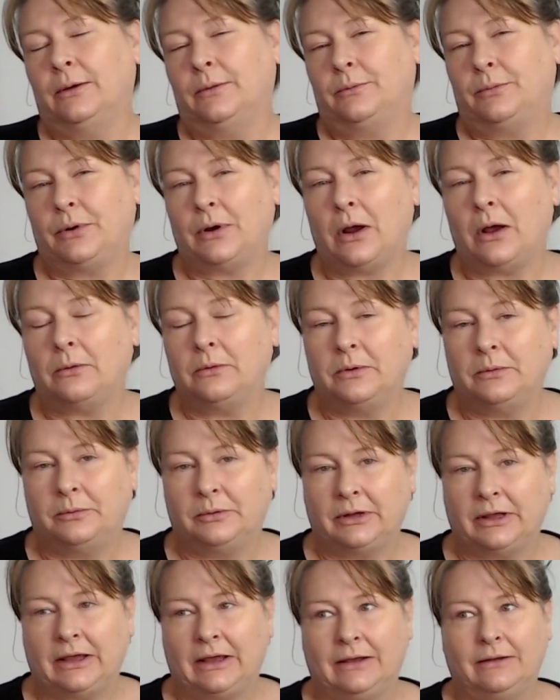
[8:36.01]

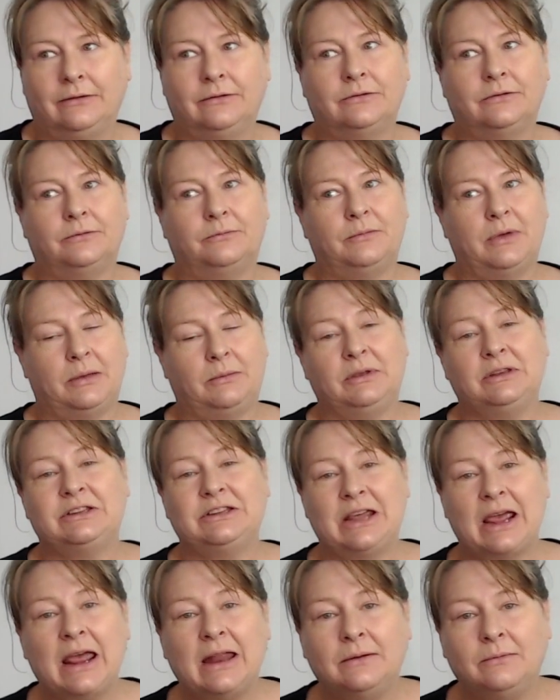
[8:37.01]
probably maybe
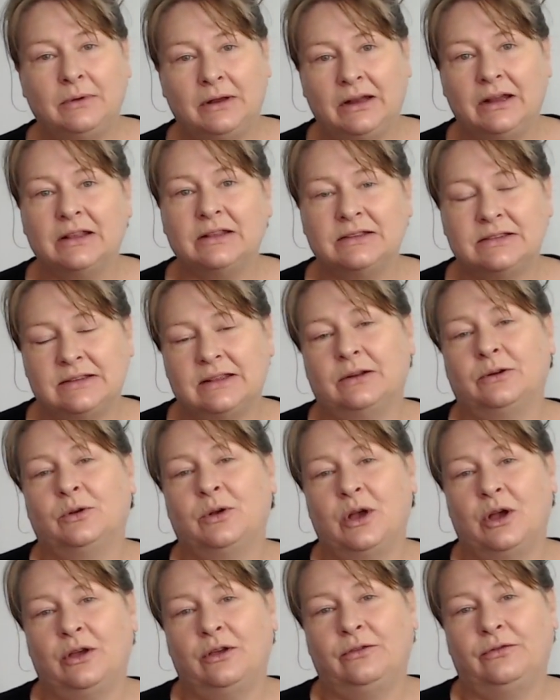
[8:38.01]
10 minutes that'll
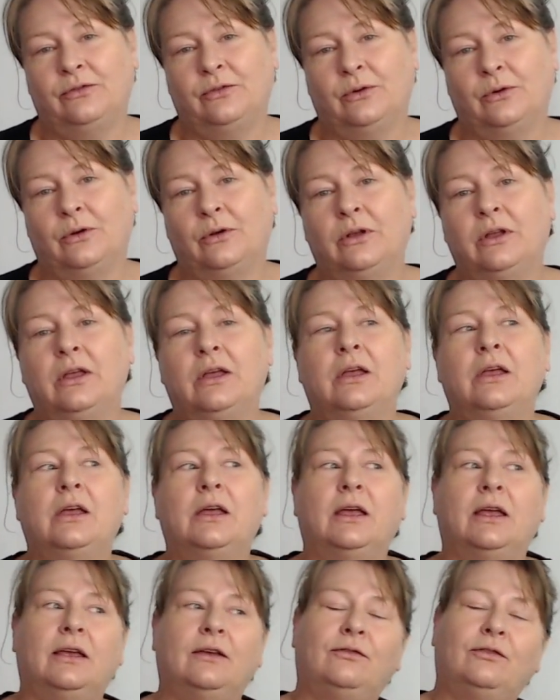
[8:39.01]
go for.
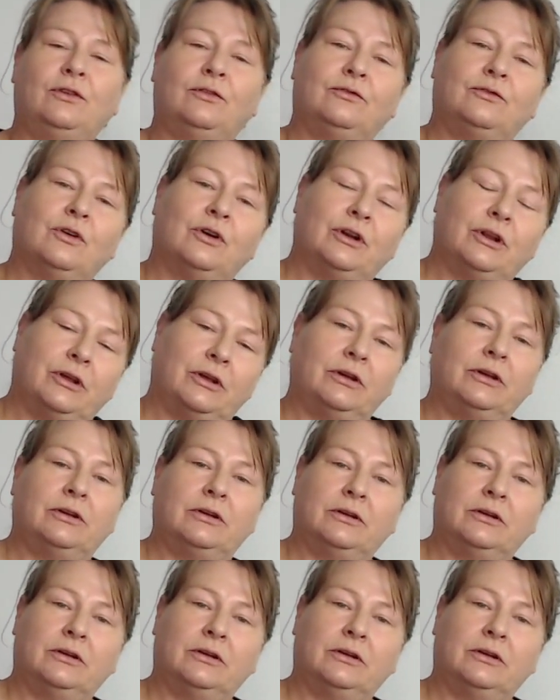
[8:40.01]
If you've got a